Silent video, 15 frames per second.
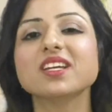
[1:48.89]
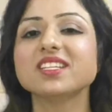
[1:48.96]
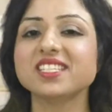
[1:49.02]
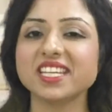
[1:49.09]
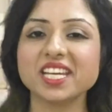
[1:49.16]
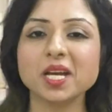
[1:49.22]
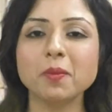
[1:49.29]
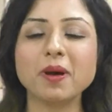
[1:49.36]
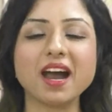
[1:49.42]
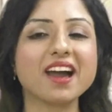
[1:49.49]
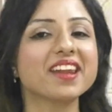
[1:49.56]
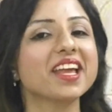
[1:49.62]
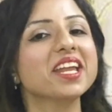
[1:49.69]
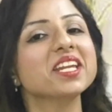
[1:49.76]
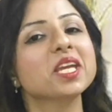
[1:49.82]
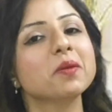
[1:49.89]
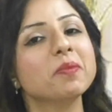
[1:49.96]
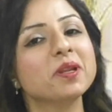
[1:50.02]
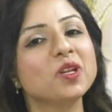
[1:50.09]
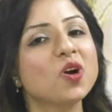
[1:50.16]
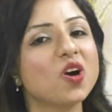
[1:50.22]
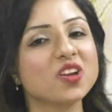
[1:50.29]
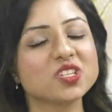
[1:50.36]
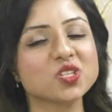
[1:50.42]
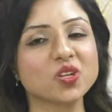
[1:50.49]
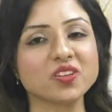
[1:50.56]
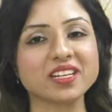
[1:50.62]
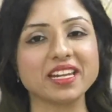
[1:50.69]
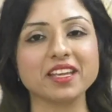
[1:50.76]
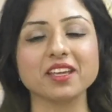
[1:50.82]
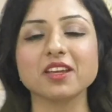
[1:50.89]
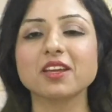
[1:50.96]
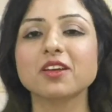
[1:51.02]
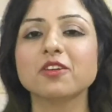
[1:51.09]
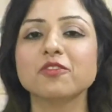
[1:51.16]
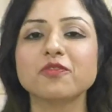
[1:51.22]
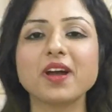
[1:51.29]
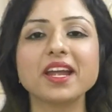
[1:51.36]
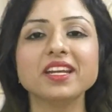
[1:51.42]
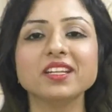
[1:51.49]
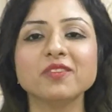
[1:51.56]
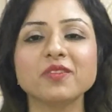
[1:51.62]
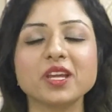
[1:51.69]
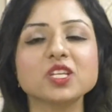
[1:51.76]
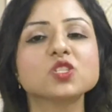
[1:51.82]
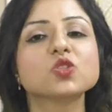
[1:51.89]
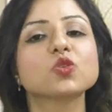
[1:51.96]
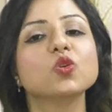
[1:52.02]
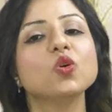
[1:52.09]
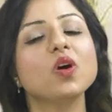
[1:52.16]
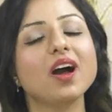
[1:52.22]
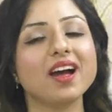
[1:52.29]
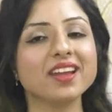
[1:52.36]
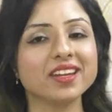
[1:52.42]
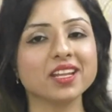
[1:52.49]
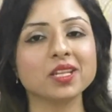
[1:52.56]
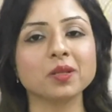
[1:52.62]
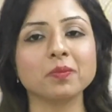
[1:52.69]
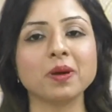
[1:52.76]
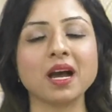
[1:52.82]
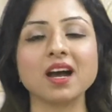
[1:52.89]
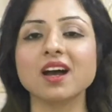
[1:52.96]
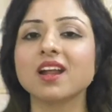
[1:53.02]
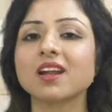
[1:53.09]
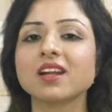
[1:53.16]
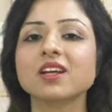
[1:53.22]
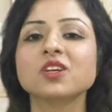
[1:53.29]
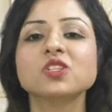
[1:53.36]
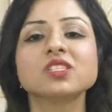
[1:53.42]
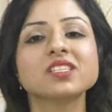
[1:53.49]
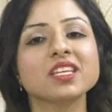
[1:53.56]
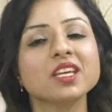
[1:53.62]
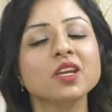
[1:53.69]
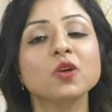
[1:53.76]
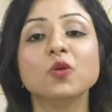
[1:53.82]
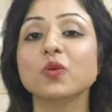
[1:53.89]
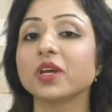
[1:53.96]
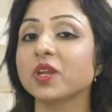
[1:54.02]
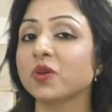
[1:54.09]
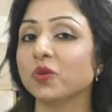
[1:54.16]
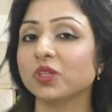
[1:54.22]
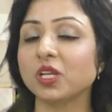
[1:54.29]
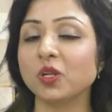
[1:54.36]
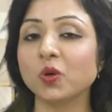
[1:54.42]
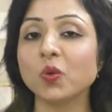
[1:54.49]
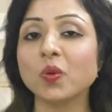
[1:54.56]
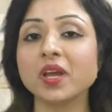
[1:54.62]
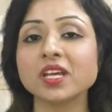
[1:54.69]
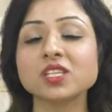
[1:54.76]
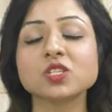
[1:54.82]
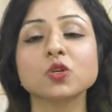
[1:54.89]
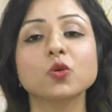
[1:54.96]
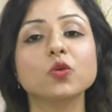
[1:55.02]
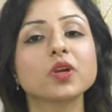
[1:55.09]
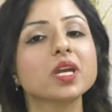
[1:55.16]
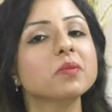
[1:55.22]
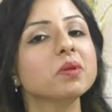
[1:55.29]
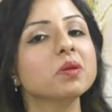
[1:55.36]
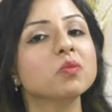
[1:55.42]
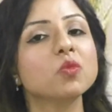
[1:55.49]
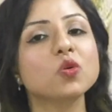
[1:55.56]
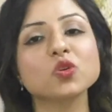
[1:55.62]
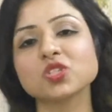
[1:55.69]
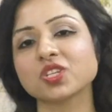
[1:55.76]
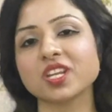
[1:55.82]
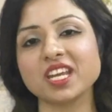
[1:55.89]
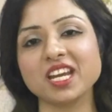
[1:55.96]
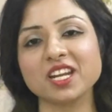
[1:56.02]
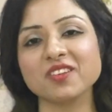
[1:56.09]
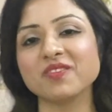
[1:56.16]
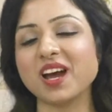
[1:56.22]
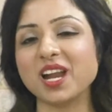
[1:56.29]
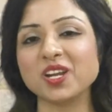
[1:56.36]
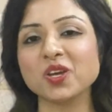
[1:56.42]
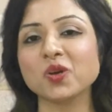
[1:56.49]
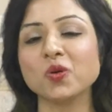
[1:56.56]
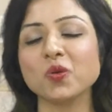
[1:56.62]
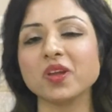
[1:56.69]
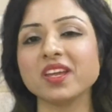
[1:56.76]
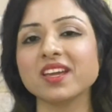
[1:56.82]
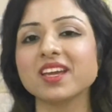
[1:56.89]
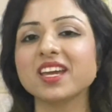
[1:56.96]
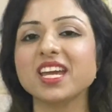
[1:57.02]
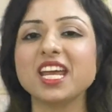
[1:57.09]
Take a bar and keep it horizontally. Find the ways to go under the bar. See who can go the lowest, who can be most creative undergoing.